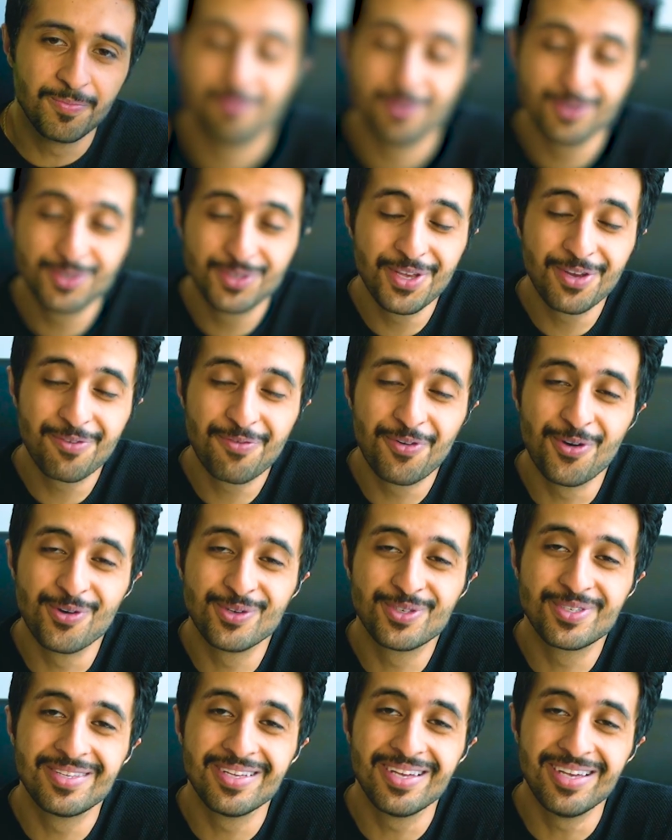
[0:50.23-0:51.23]
First thing
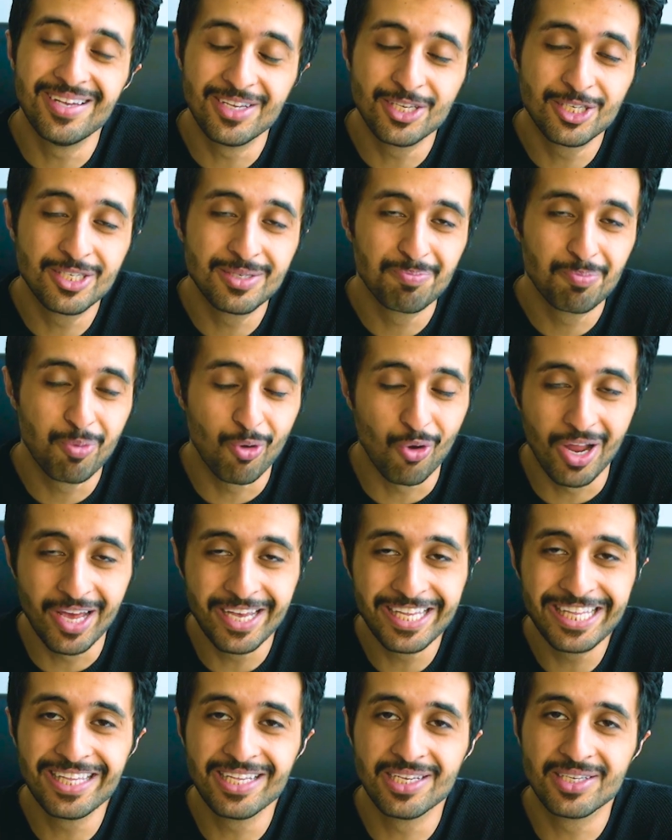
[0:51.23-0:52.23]
first is
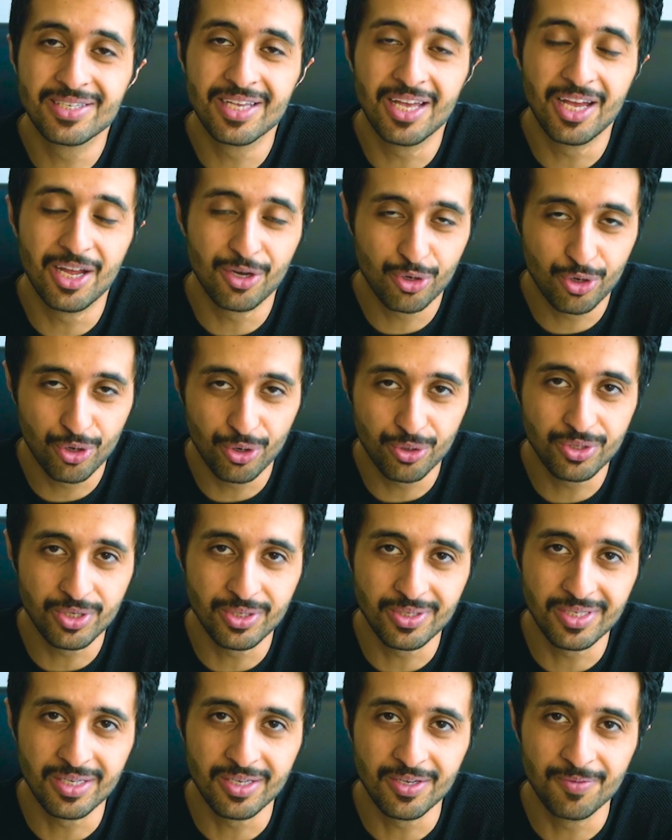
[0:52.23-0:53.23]
politeness and
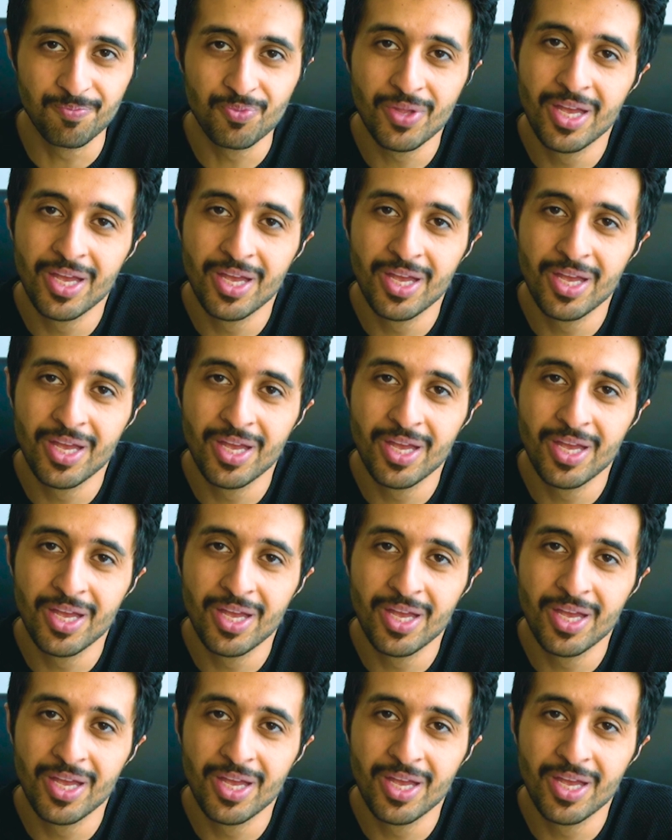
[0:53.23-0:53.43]
courtesy.